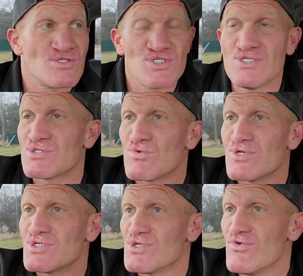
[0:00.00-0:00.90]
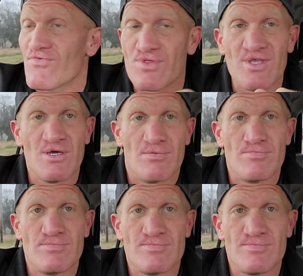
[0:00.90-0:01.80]
she's going to do for them
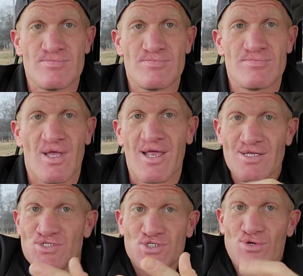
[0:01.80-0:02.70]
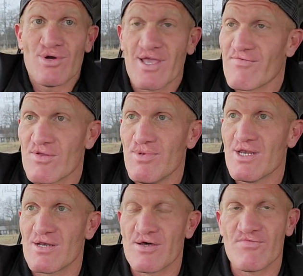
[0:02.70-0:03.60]
and enjoy every
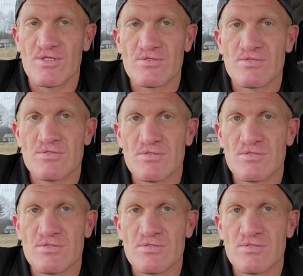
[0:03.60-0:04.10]
minute of it.